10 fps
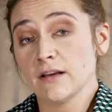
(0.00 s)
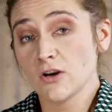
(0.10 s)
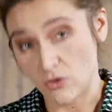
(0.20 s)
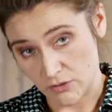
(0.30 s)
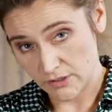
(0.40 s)

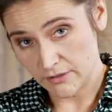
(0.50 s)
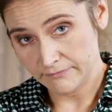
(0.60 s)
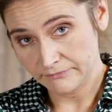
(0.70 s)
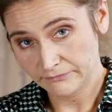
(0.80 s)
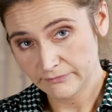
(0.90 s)
Cost.
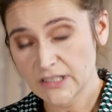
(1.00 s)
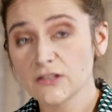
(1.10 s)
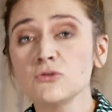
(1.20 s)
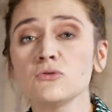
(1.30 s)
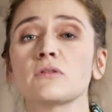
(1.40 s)

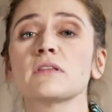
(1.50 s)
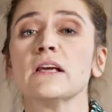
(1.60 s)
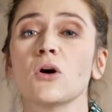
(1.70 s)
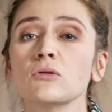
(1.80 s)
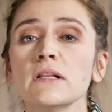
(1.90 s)
Do not
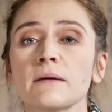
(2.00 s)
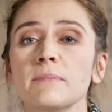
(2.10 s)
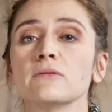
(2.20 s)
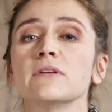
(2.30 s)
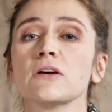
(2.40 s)
think only
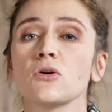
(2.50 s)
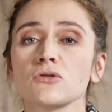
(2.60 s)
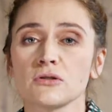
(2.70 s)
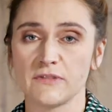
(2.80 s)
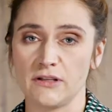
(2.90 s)
about the
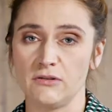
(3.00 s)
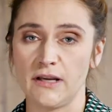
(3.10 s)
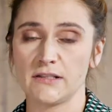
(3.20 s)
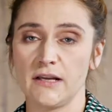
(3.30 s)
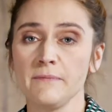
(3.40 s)
cost of the
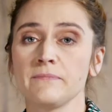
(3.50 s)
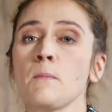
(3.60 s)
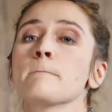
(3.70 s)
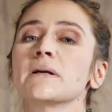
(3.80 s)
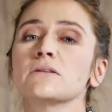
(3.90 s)
connector,
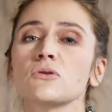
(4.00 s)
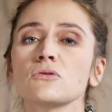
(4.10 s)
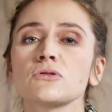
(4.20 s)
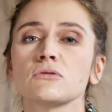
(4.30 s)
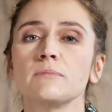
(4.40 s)
but
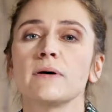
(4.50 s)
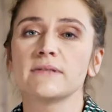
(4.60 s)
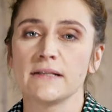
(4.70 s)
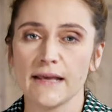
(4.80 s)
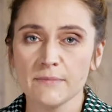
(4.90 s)
also about
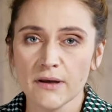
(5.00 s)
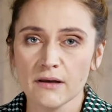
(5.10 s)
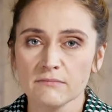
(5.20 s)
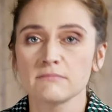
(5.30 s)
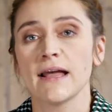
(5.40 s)
the labor
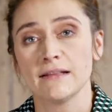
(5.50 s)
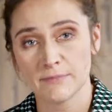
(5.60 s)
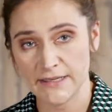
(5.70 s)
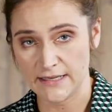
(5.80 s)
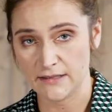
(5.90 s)
and
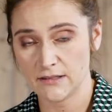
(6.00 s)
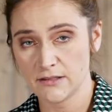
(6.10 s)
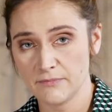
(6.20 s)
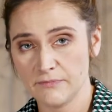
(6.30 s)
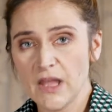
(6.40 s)

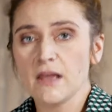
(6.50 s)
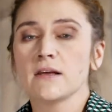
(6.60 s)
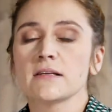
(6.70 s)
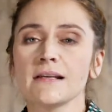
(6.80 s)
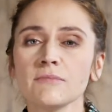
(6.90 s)
maintenance.
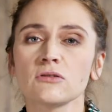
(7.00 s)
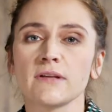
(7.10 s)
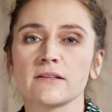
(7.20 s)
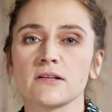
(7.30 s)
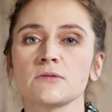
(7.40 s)
Some
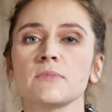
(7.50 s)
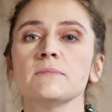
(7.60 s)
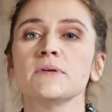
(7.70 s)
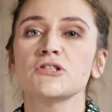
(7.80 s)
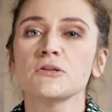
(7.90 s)
connectors might
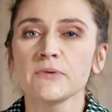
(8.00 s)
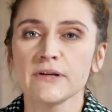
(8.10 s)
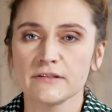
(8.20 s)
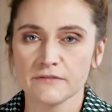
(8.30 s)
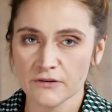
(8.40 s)
be cheaper
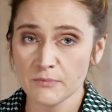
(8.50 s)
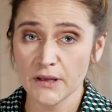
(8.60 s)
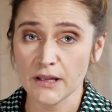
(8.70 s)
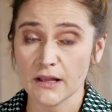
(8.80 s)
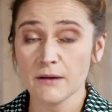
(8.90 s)
at the very
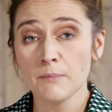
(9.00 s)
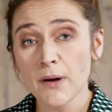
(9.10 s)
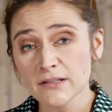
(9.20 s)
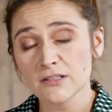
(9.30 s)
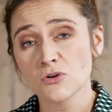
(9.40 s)
beginning,
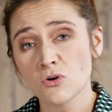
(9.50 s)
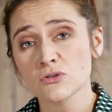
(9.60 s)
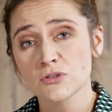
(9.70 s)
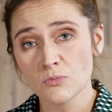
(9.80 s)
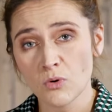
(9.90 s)
but
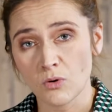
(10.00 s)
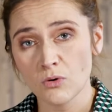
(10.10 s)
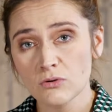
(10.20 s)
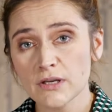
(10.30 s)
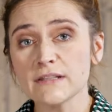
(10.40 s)
cost
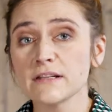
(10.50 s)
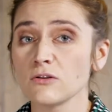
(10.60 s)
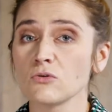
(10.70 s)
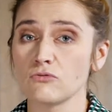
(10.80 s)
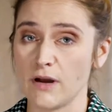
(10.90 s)
more in the
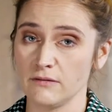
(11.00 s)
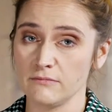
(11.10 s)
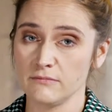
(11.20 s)
long run.